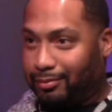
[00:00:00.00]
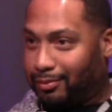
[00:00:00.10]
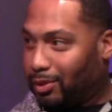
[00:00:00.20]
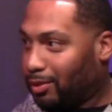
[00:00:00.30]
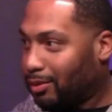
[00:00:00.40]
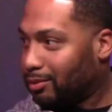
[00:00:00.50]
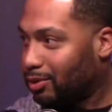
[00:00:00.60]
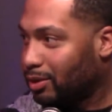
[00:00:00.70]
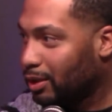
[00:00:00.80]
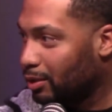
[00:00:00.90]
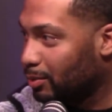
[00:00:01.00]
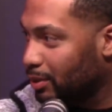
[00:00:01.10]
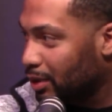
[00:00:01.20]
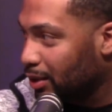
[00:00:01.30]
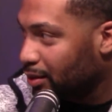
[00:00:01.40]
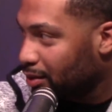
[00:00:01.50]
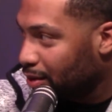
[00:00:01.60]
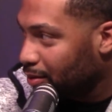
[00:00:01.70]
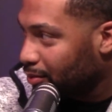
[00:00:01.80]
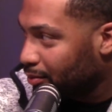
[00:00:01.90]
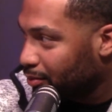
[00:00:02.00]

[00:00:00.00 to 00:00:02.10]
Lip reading: you know, you said you were singing a song.